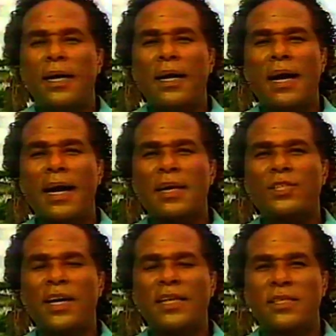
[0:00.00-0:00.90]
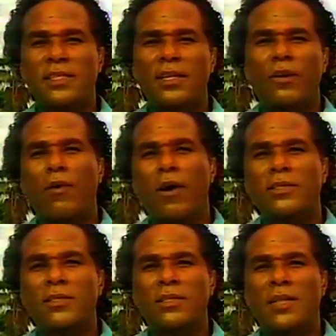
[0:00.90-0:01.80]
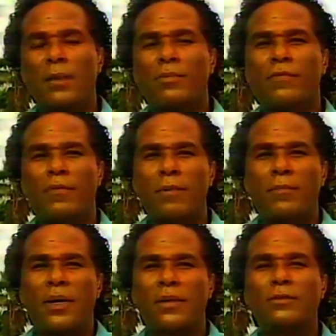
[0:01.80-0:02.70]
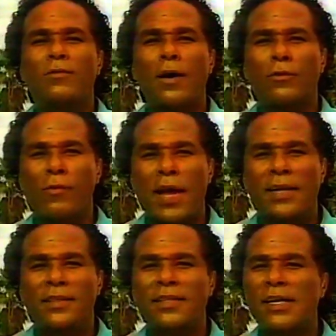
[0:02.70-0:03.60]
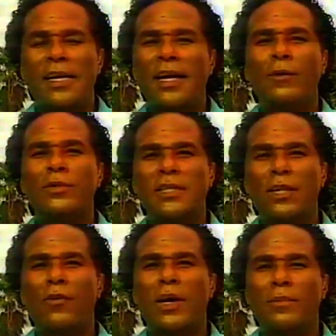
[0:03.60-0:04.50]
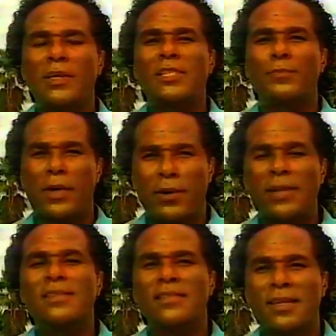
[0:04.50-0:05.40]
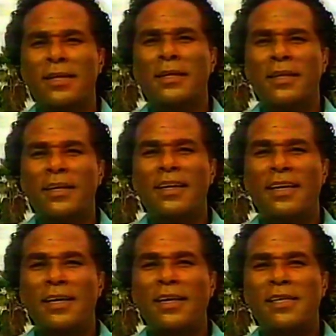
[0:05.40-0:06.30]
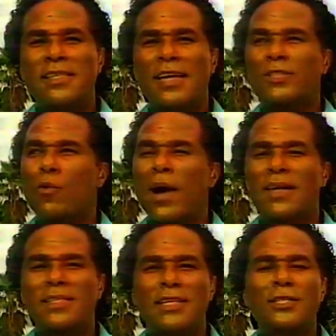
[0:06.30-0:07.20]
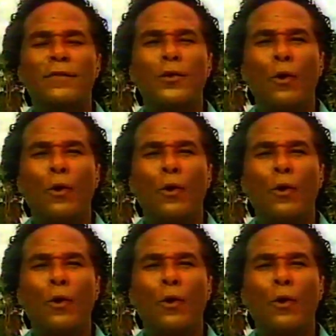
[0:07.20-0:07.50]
and I got a chance to sit across the table from uh, Ronald Reagan. It was an incredible experience. He has quite a sense of